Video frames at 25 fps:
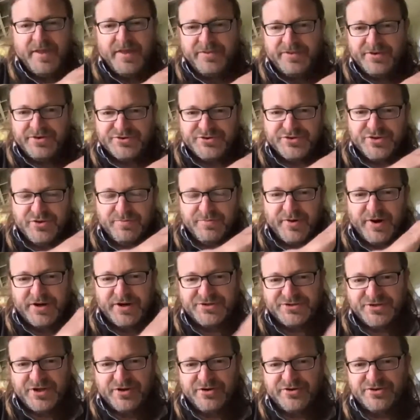there's two
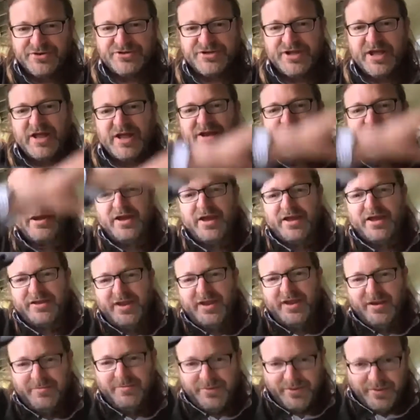parts, understanding and
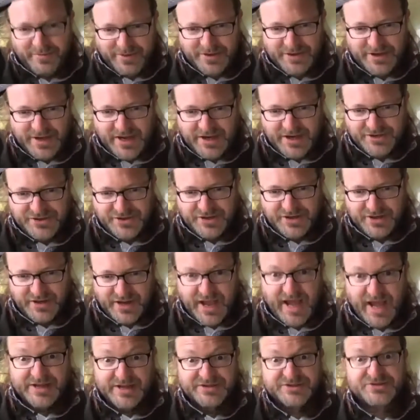then implementation
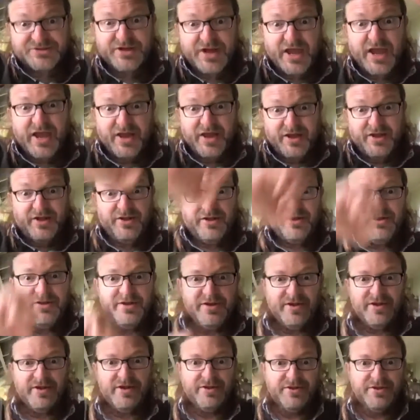at scale
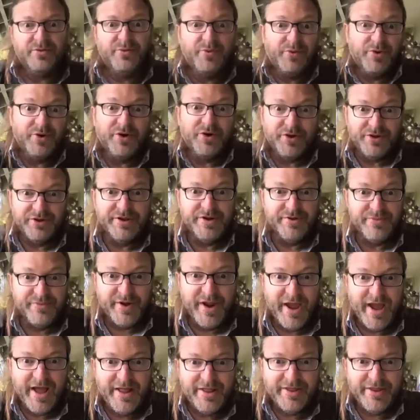in the world, in
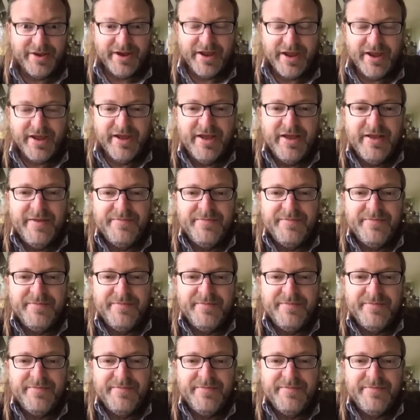reality.